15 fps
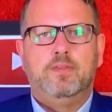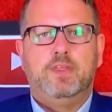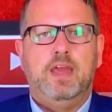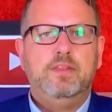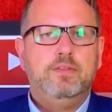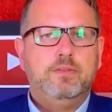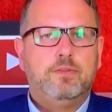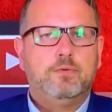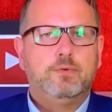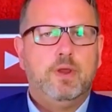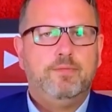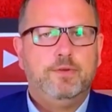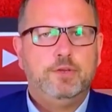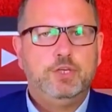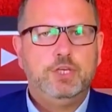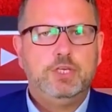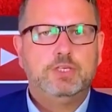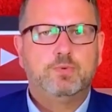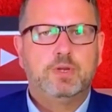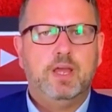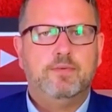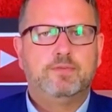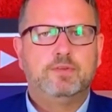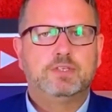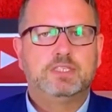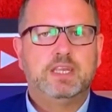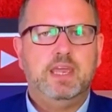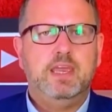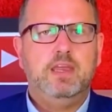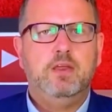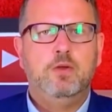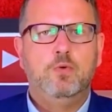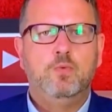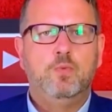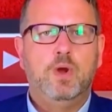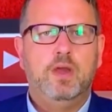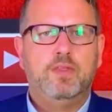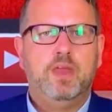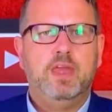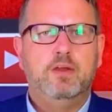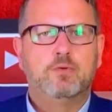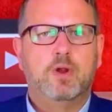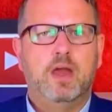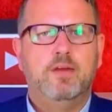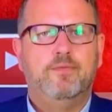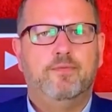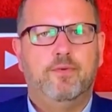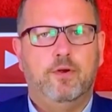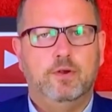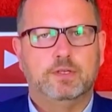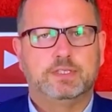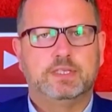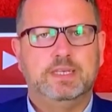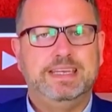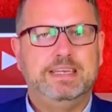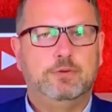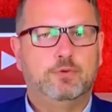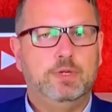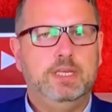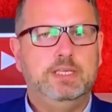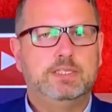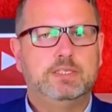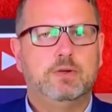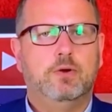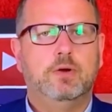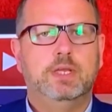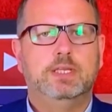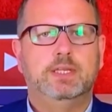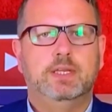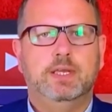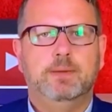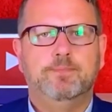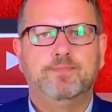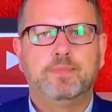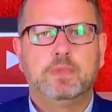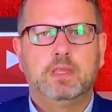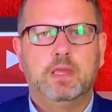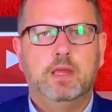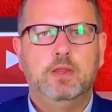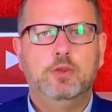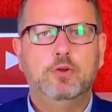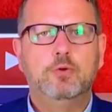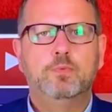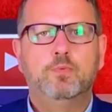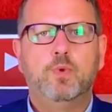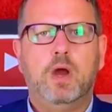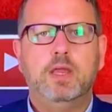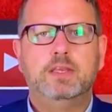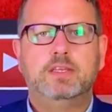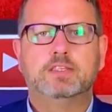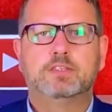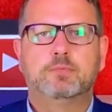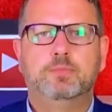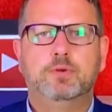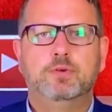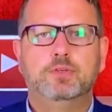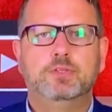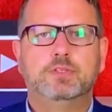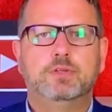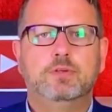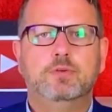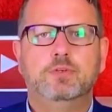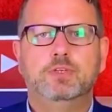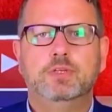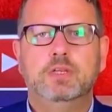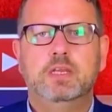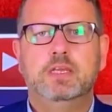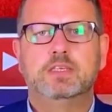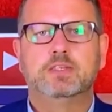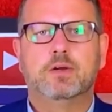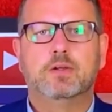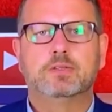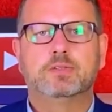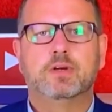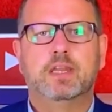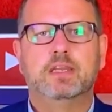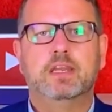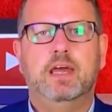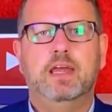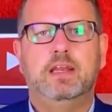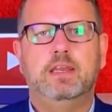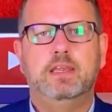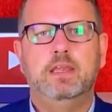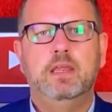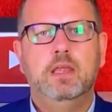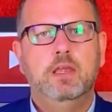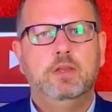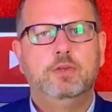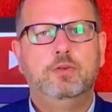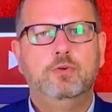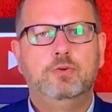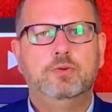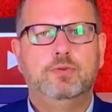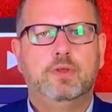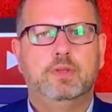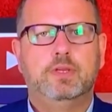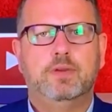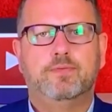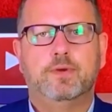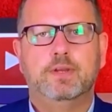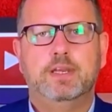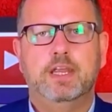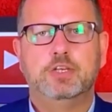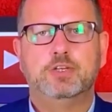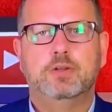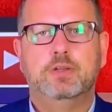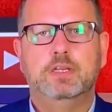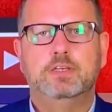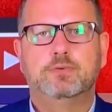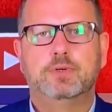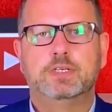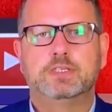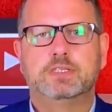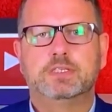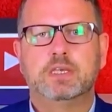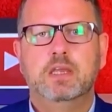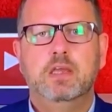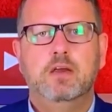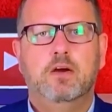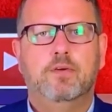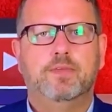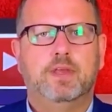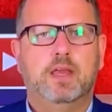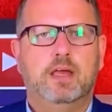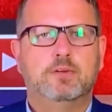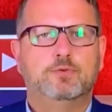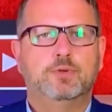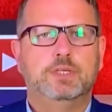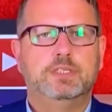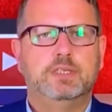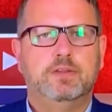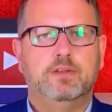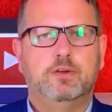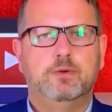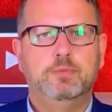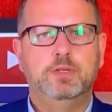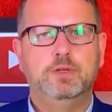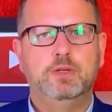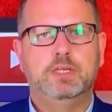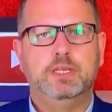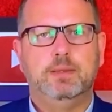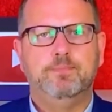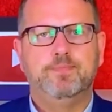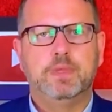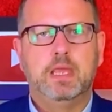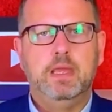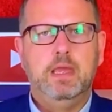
Then the refugees would have to stay where they arrive first, in Greece or Italy. A Europe-wide distribution solution is also unlikely due to the different national interests of the countries and the community.